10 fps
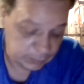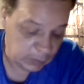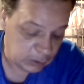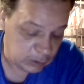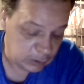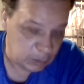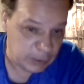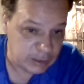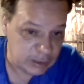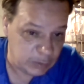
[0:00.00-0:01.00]
So
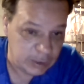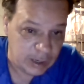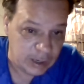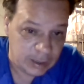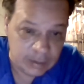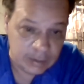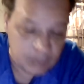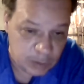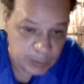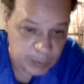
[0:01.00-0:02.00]
basically, we got the
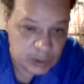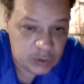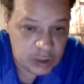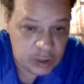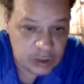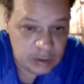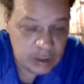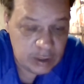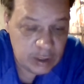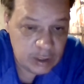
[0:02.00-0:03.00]
Trump administration,
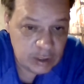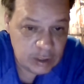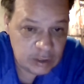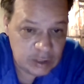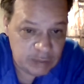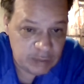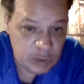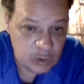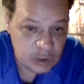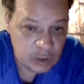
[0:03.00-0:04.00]
Steve
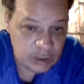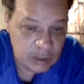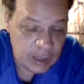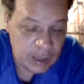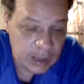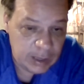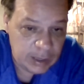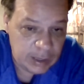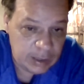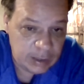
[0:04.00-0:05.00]
Mnuchin,
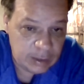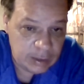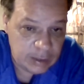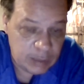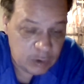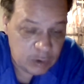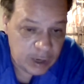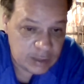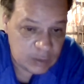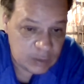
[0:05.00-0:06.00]
and
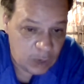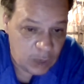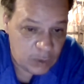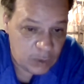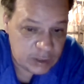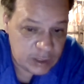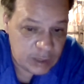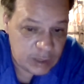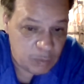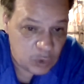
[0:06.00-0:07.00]
Democrats that all want to send
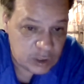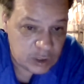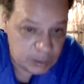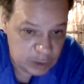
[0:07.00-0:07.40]
out more stimulus